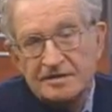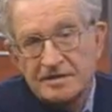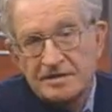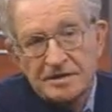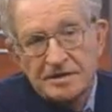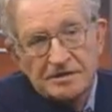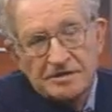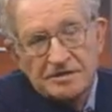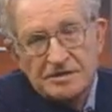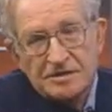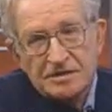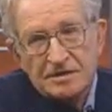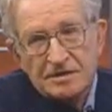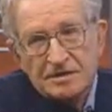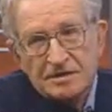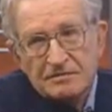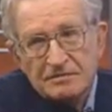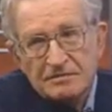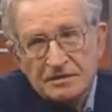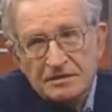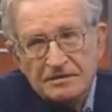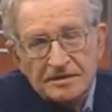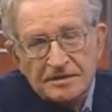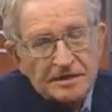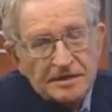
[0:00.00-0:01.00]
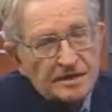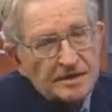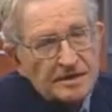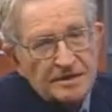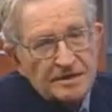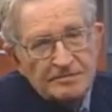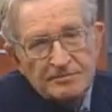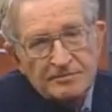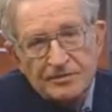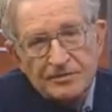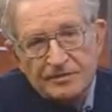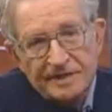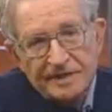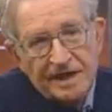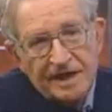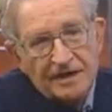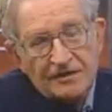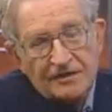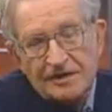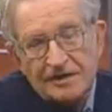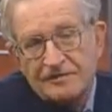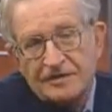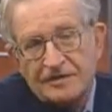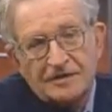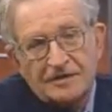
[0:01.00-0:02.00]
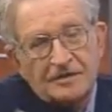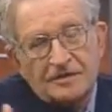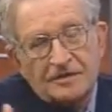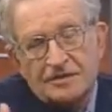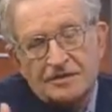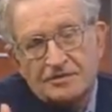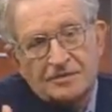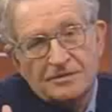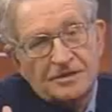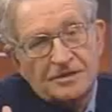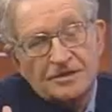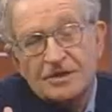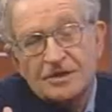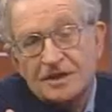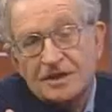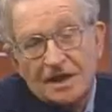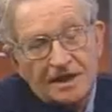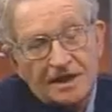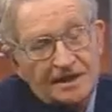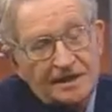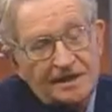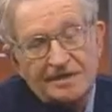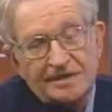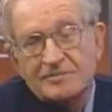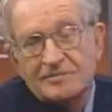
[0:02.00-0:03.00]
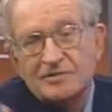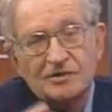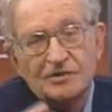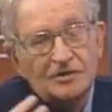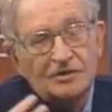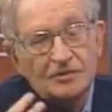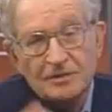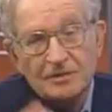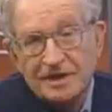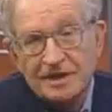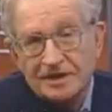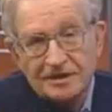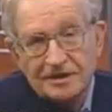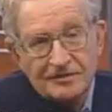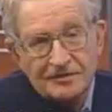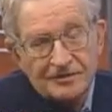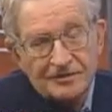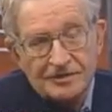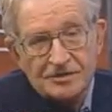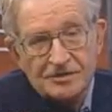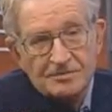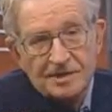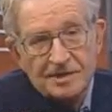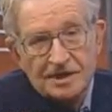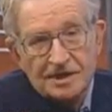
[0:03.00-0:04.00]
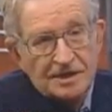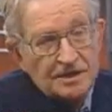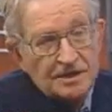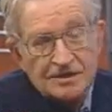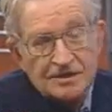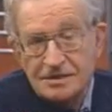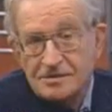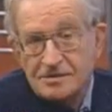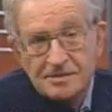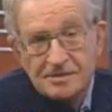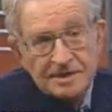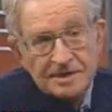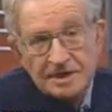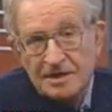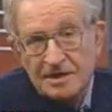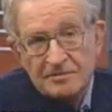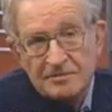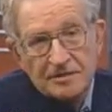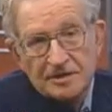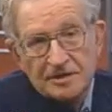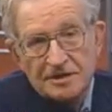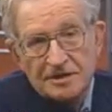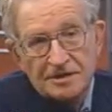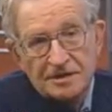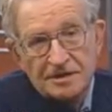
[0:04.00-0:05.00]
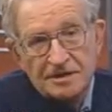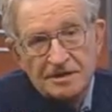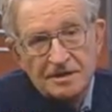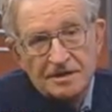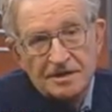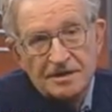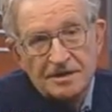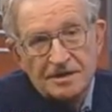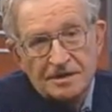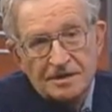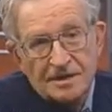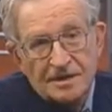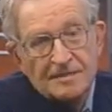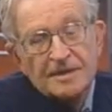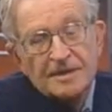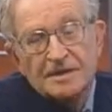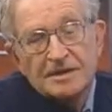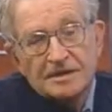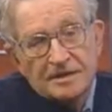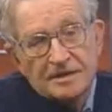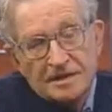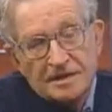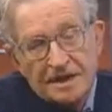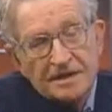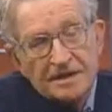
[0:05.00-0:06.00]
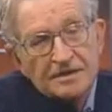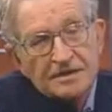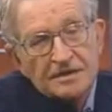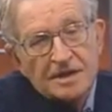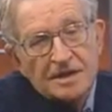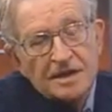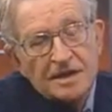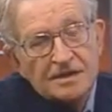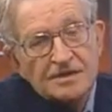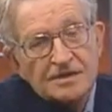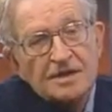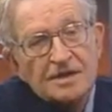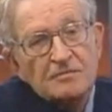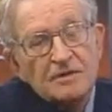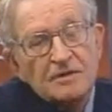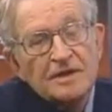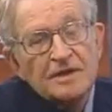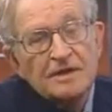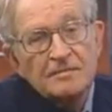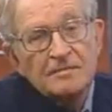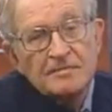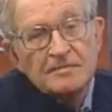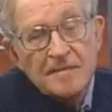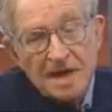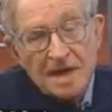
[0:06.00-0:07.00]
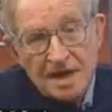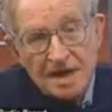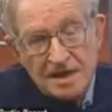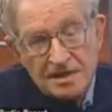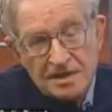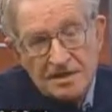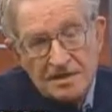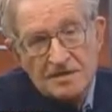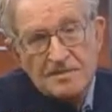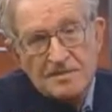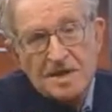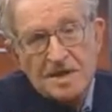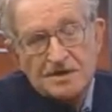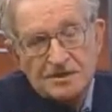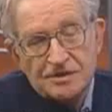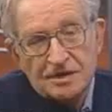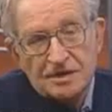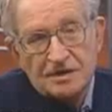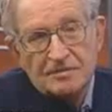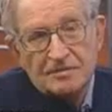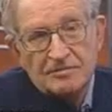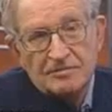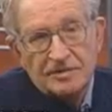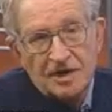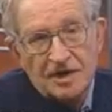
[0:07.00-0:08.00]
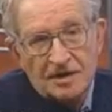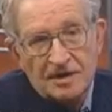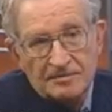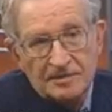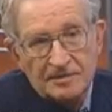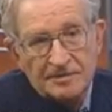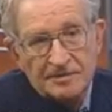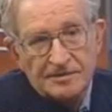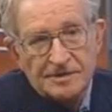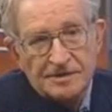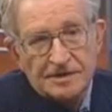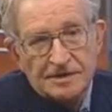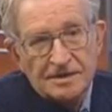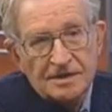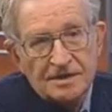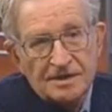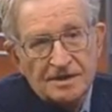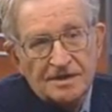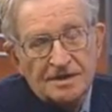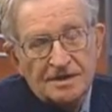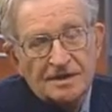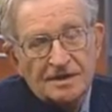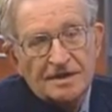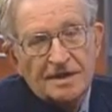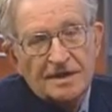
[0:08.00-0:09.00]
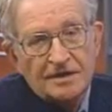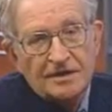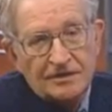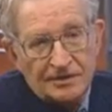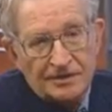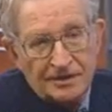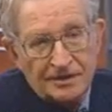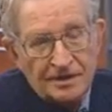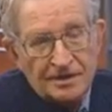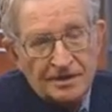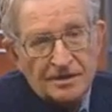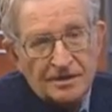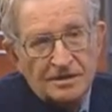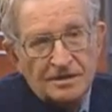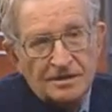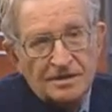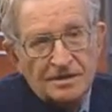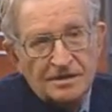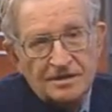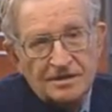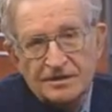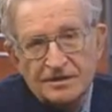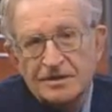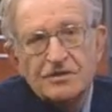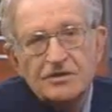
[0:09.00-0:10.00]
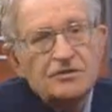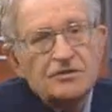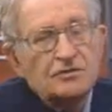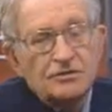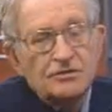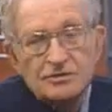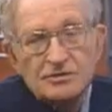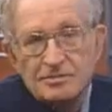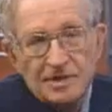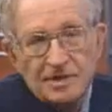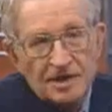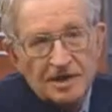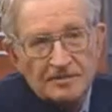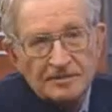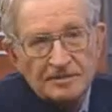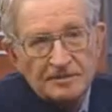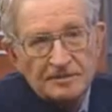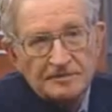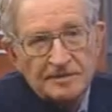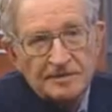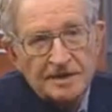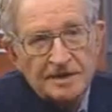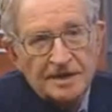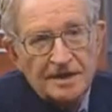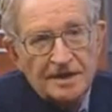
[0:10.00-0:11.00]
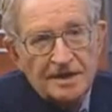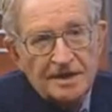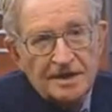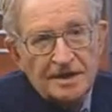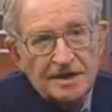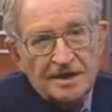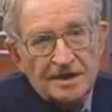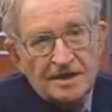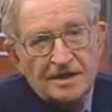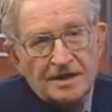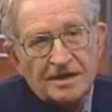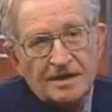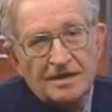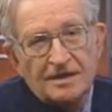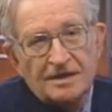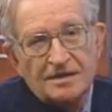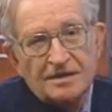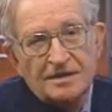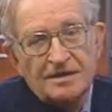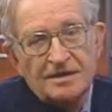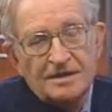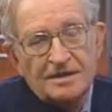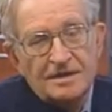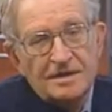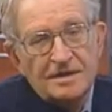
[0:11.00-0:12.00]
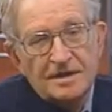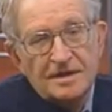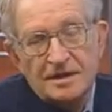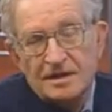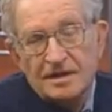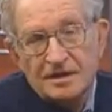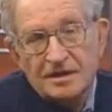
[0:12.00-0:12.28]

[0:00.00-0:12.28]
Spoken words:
And so the Kerry voters were slightly more aware of his policies, but not much. I mean, take say, one of the main domestic problems, health care. It's a huge problem. A